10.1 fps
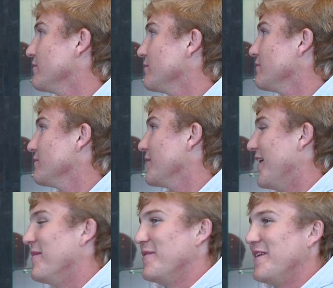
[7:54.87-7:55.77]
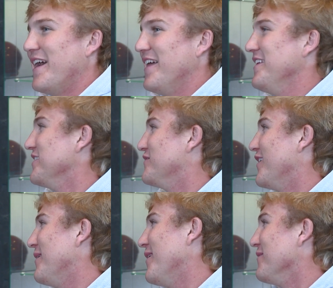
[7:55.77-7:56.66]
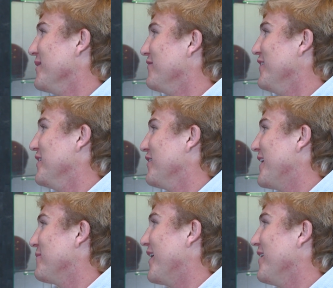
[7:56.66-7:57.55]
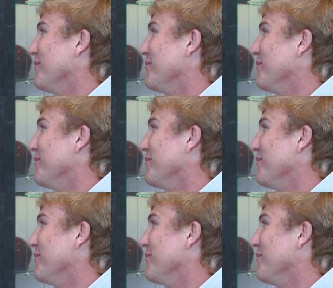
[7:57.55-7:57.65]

to? I mean, yeah, I think it's fun. I'm not a big video game guy,